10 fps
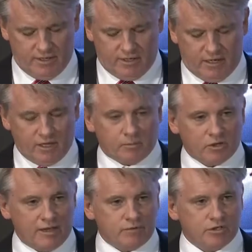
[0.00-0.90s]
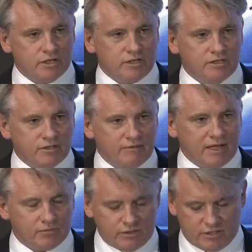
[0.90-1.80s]
And then we're leveraging this
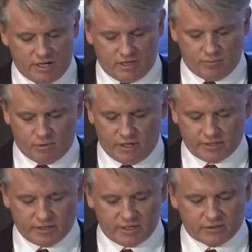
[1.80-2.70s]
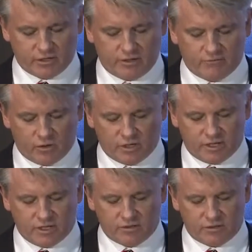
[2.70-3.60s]
advanced recycling process to convert it
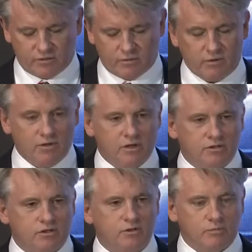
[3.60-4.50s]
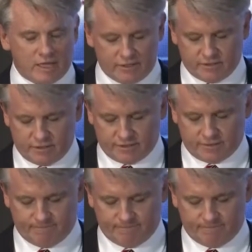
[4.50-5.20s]
into new plastics,